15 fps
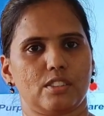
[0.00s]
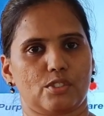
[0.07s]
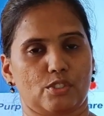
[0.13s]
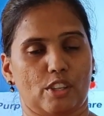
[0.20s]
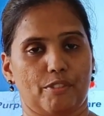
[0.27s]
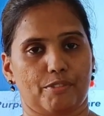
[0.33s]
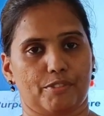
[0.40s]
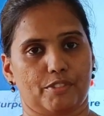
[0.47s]

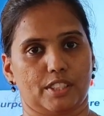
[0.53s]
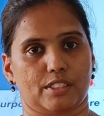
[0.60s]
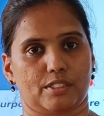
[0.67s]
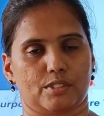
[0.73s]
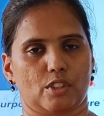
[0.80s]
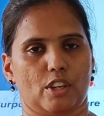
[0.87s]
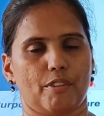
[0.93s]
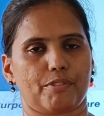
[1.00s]
Software.
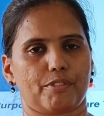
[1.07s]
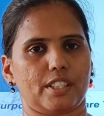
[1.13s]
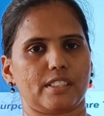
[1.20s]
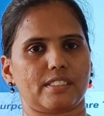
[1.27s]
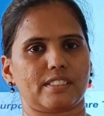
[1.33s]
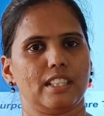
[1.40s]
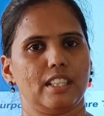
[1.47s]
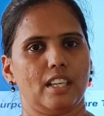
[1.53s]

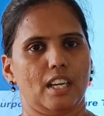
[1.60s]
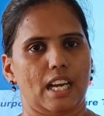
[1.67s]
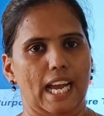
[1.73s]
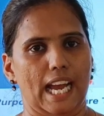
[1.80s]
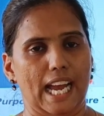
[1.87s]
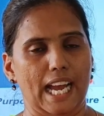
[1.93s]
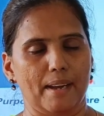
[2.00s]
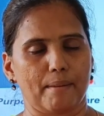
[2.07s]
Software
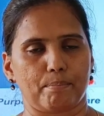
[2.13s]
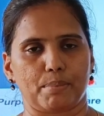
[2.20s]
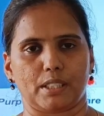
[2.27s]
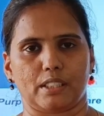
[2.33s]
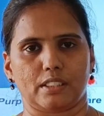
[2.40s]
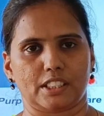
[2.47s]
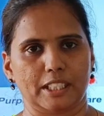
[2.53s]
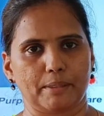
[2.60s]
app,
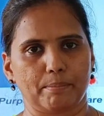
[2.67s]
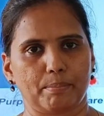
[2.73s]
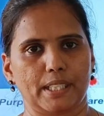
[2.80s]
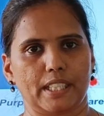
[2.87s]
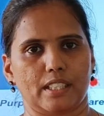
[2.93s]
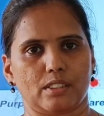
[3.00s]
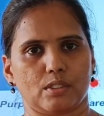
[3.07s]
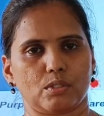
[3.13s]

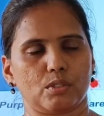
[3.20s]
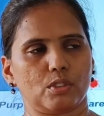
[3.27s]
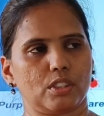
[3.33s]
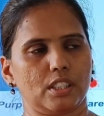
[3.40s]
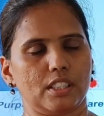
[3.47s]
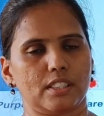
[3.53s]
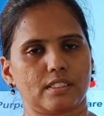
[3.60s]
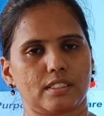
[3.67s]
GPay. Google
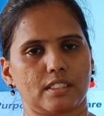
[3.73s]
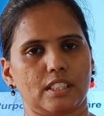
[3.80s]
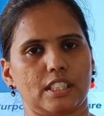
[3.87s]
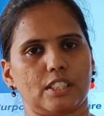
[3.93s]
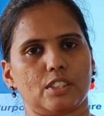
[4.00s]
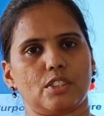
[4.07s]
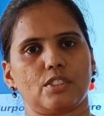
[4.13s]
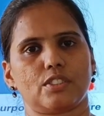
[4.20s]
is
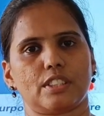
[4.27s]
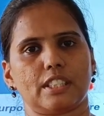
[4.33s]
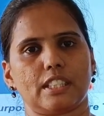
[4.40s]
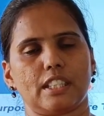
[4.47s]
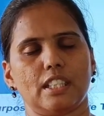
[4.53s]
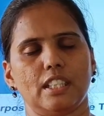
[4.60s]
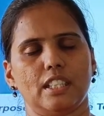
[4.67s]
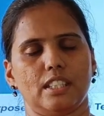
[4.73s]
introducing
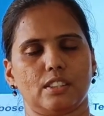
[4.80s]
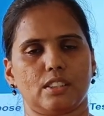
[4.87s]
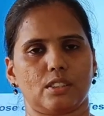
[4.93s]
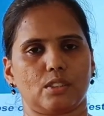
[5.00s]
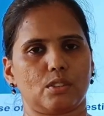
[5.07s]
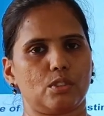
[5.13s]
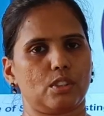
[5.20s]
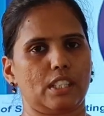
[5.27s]

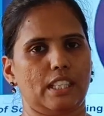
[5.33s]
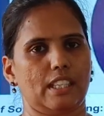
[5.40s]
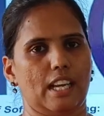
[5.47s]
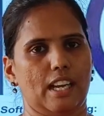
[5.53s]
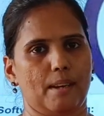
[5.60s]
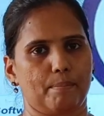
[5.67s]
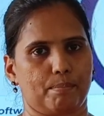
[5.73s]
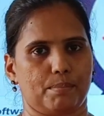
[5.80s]
a Google
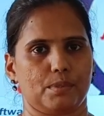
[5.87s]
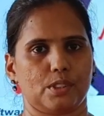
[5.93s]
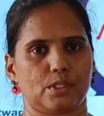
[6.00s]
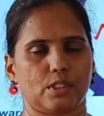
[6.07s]
app.